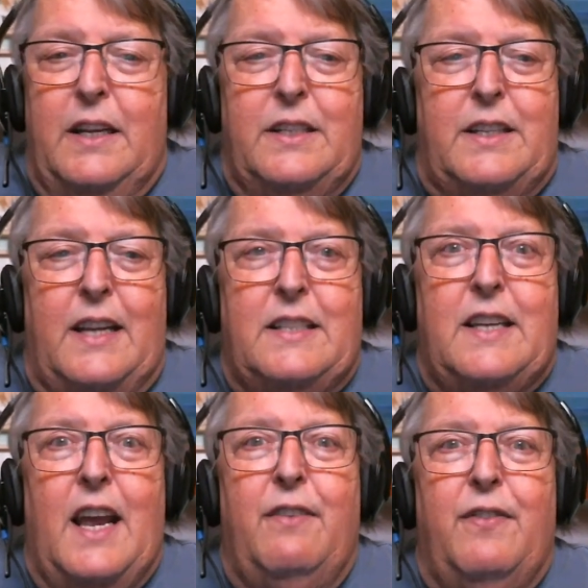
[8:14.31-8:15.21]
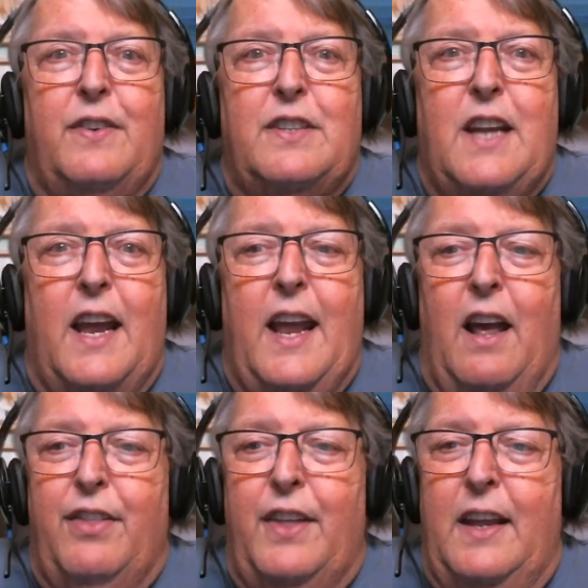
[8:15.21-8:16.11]
stay safe, stay
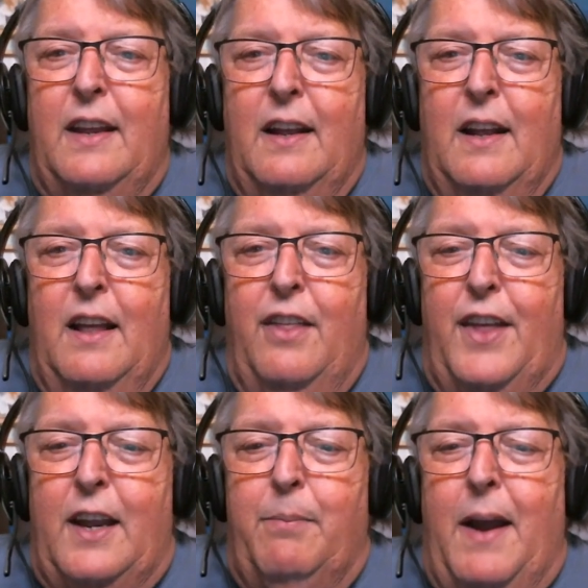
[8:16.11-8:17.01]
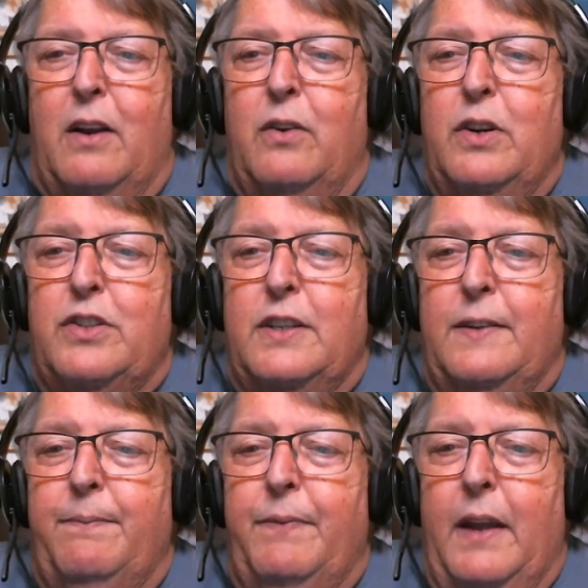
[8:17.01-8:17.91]
healthy, think about cruising,